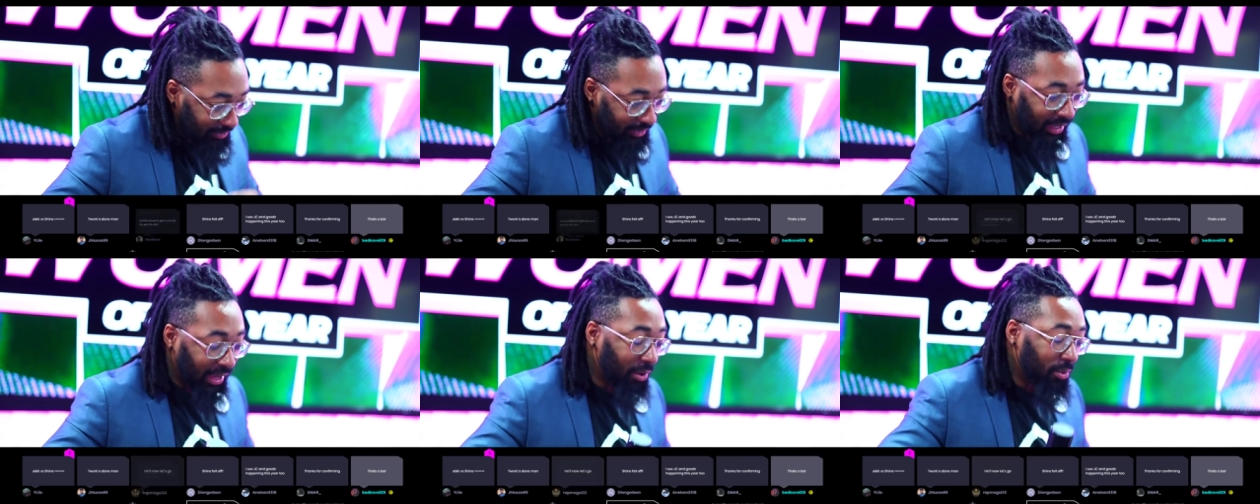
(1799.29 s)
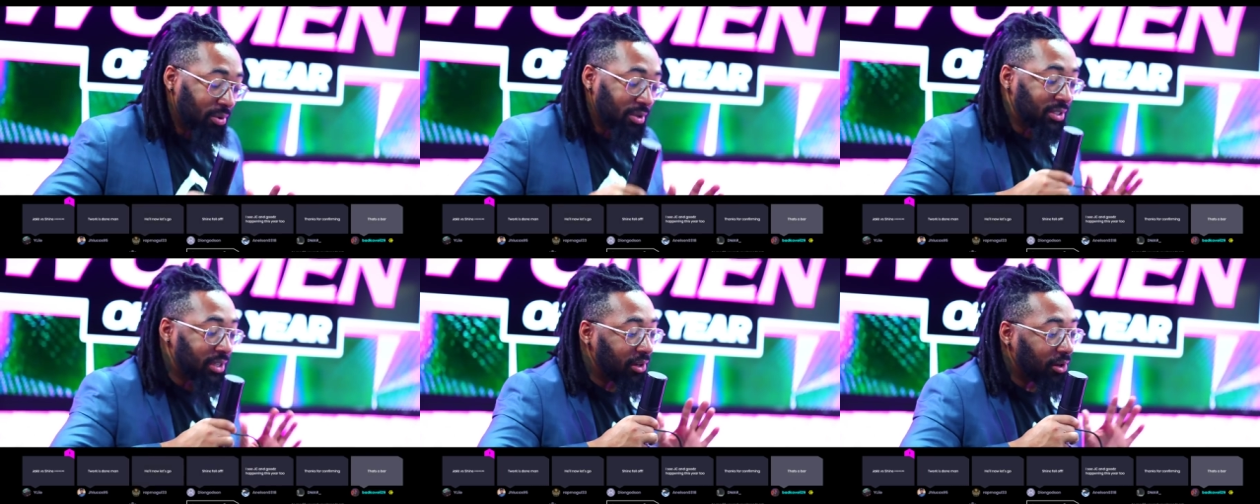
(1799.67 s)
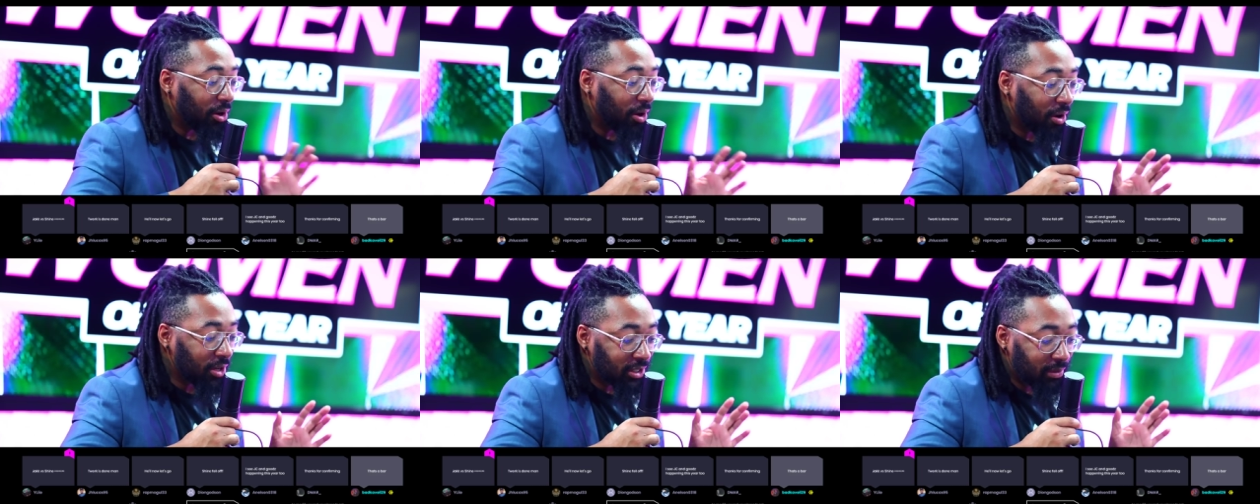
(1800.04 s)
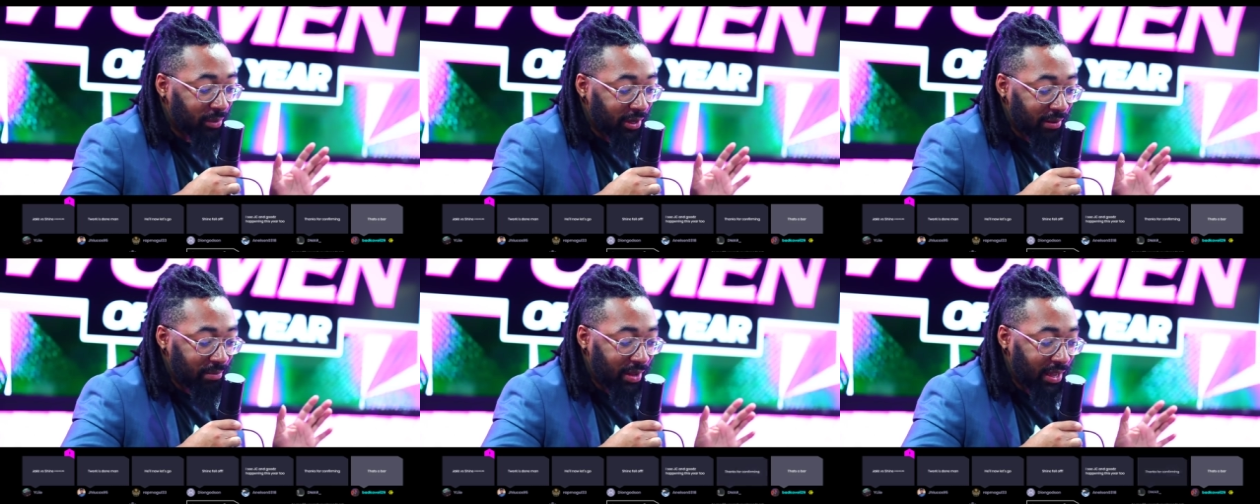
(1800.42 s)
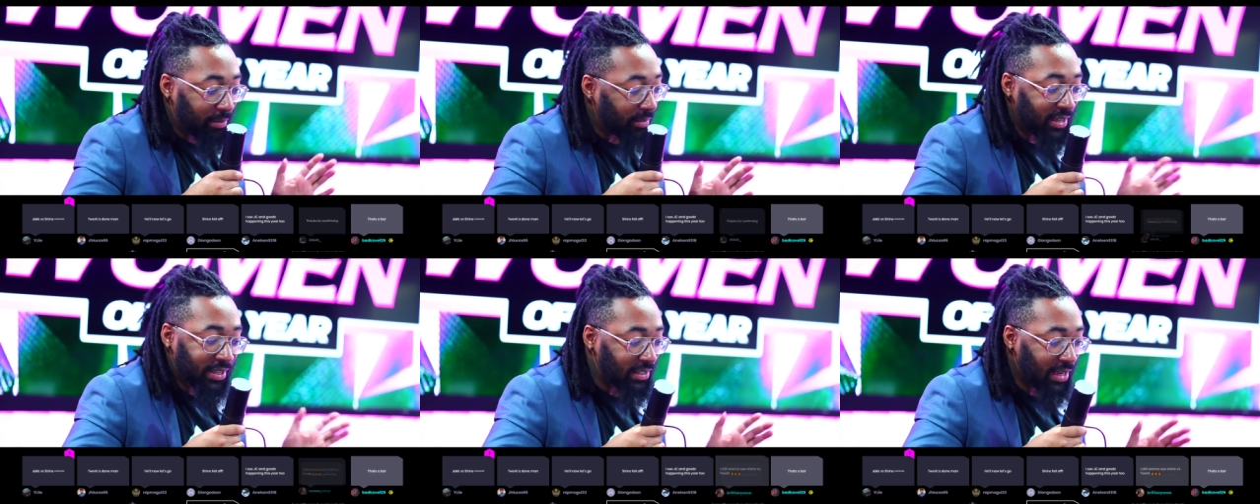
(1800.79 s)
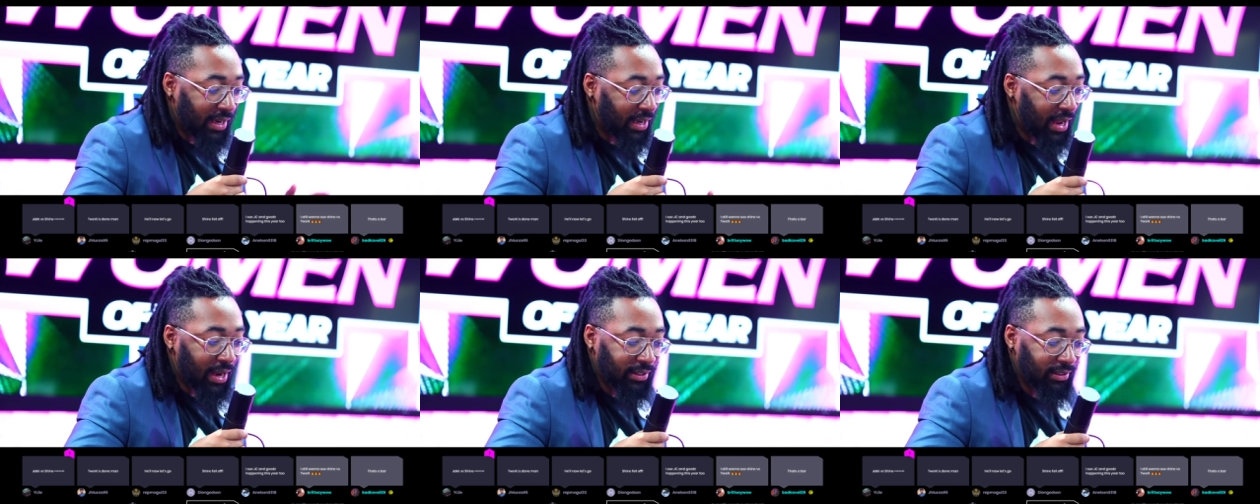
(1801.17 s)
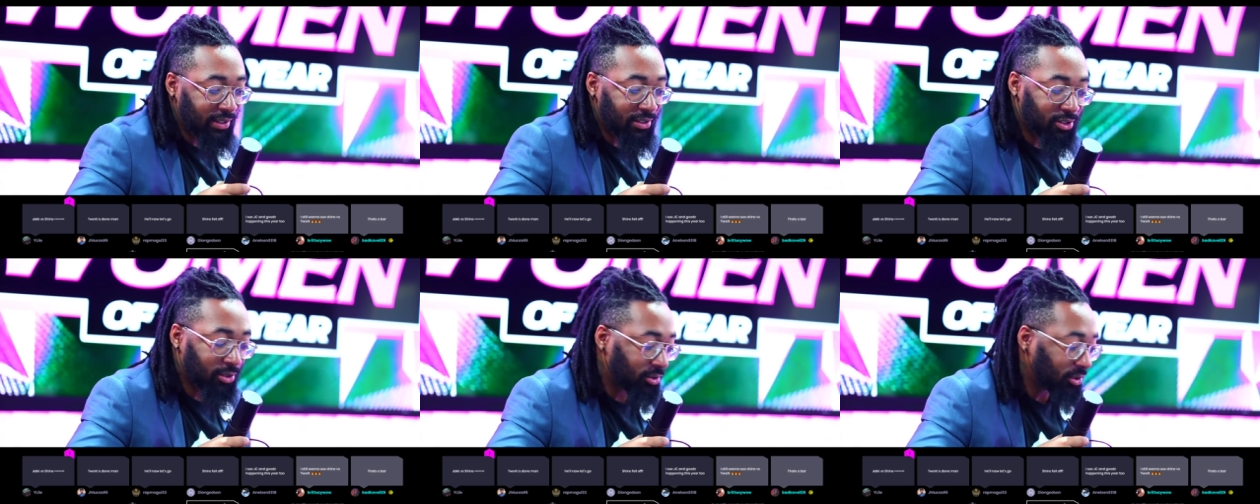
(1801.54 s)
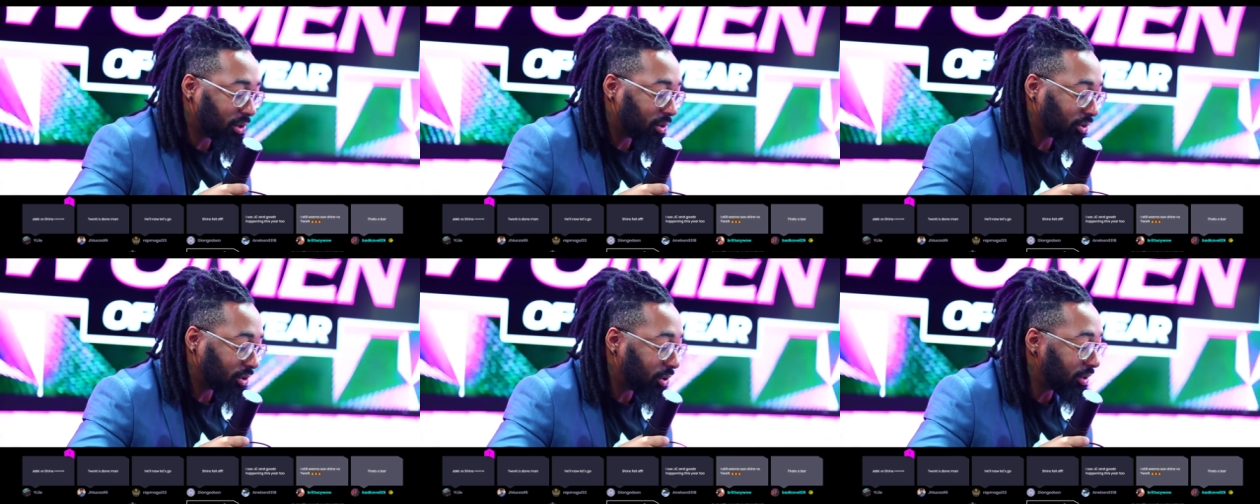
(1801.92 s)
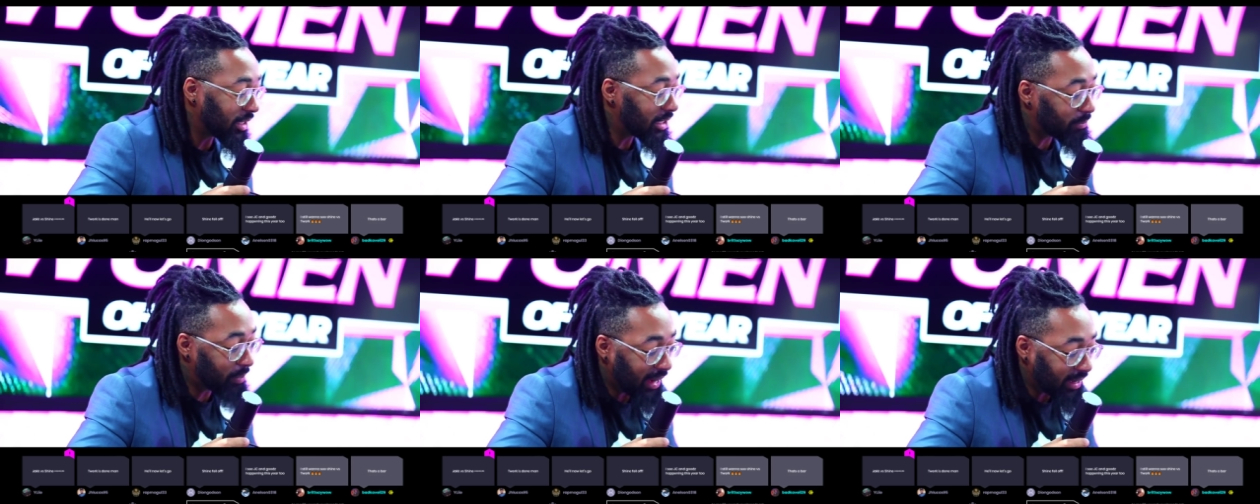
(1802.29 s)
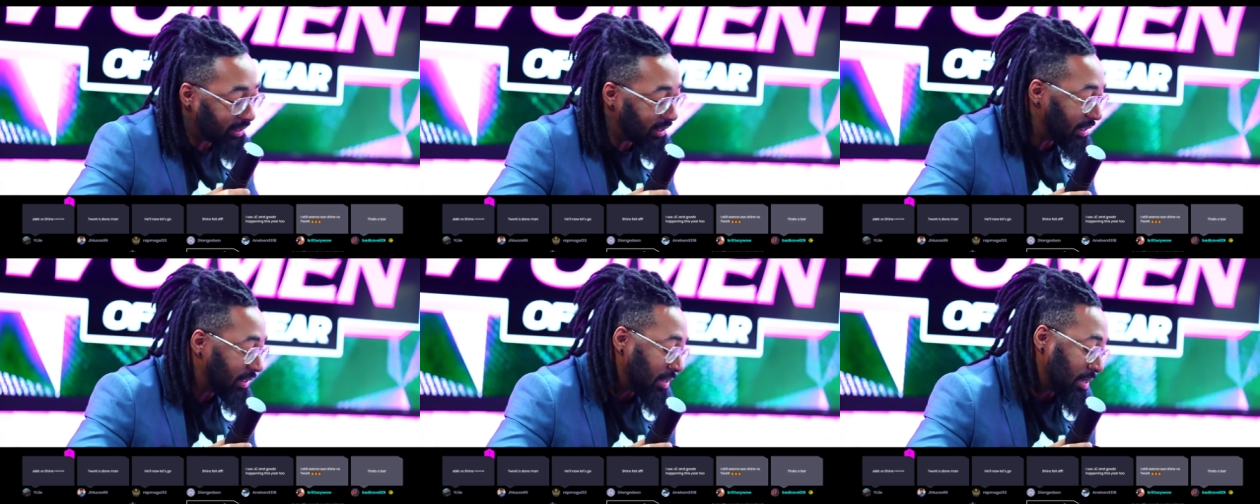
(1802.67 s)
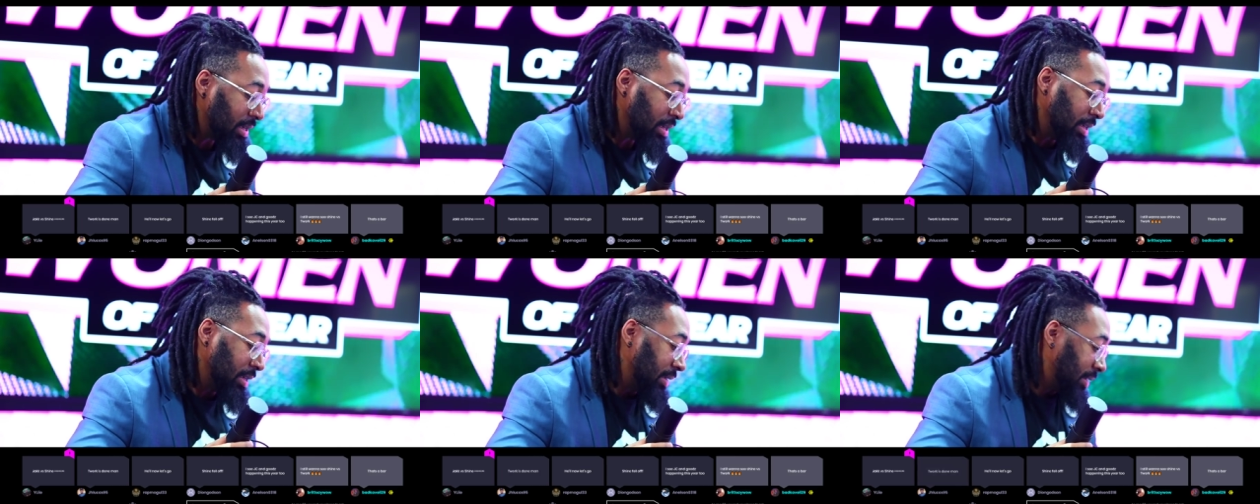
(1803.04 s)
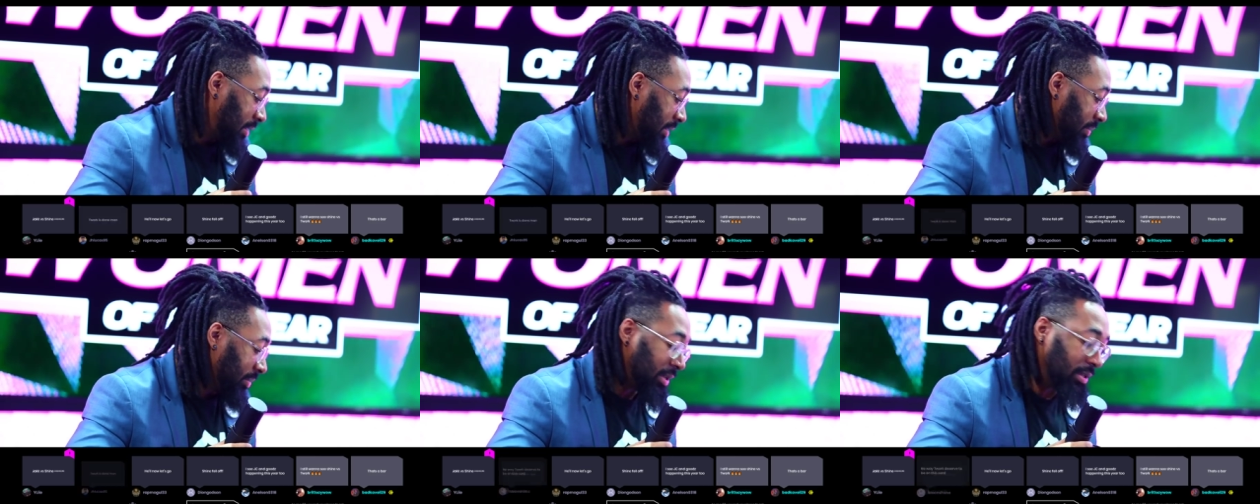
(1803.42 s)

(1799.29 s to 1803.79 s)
I will say calls are being made, but it's not locked in. So don't don't expect it, but